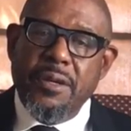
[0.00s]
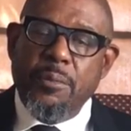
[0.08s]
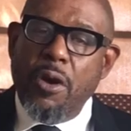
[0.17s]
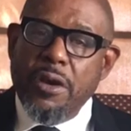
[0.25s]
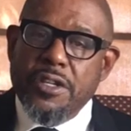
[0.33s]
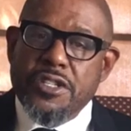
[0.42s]

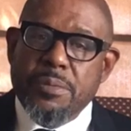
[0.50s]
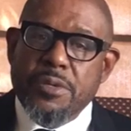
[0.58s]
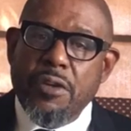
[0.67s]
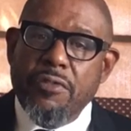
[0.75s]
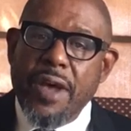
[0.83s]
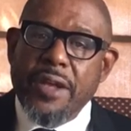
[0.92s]
partnerships
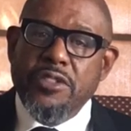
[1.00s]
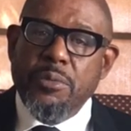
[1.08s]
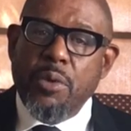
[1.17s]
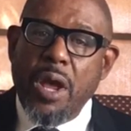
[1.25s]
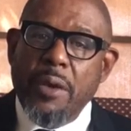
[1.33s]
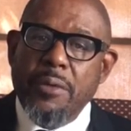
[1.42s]
are vital to
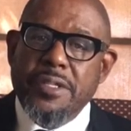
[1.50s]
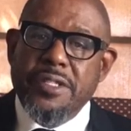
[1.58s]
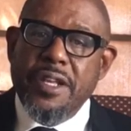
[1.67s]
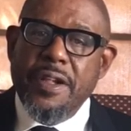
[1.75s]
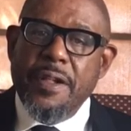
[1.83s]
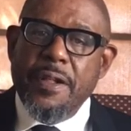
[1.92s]
progress
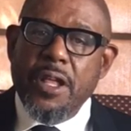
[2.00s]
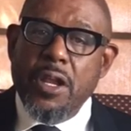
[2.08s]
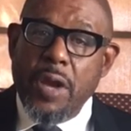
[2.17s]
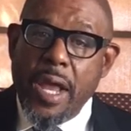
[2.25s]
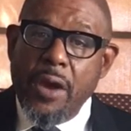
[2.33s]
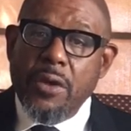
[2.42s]
and
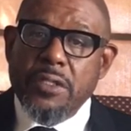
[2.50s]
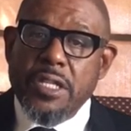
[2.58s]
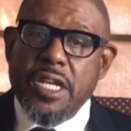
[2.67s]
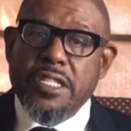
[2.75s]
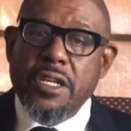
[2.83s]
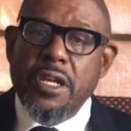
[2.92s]
are heralded
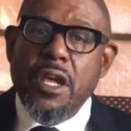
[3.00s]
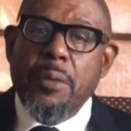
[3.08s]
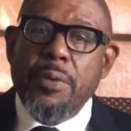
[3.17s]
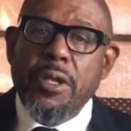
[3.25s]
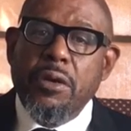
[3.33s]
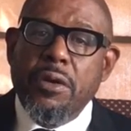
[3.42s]
as a
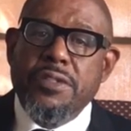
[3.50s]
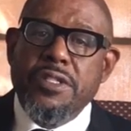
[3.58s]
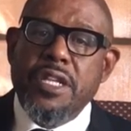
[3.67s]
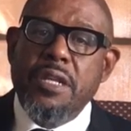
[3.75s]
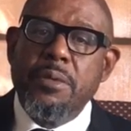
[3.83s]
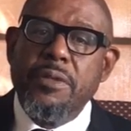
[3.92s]
pillar of
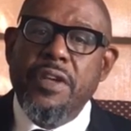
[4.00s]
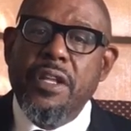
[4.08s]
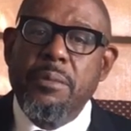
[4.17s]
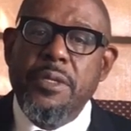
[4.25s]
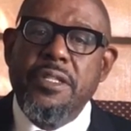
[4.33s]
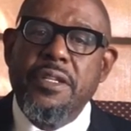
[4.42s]
sustainable
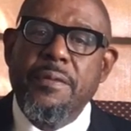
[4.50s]
development.